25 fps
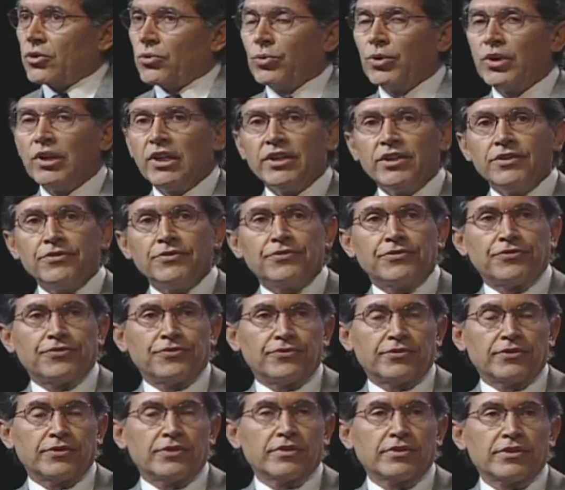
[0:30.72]
We
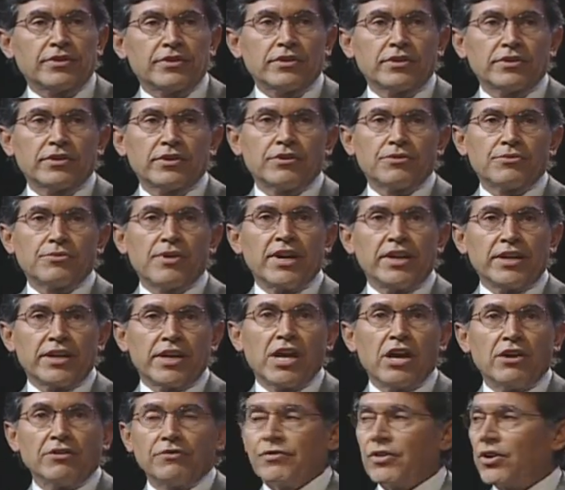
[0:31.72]
live right
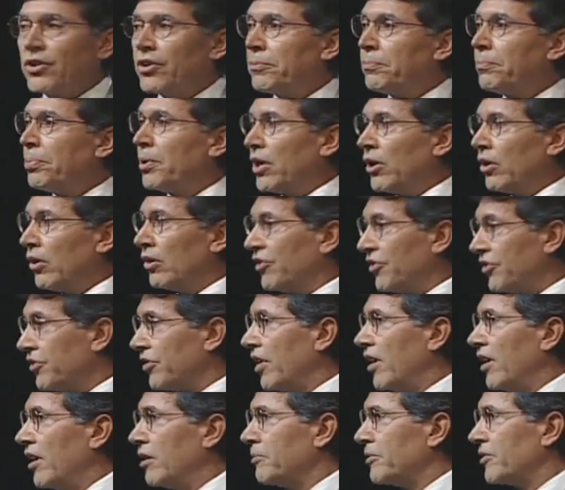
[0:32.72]
now in very perilous
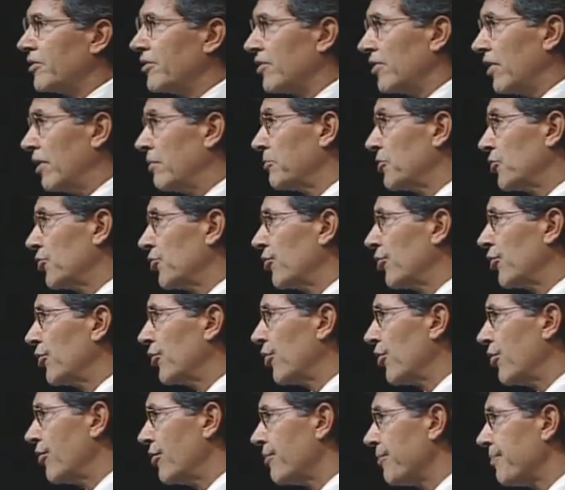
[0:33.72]
times, as I'm sure
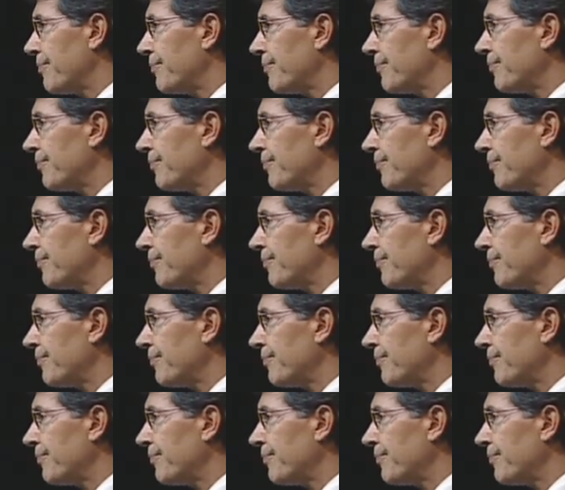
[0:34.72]
you know,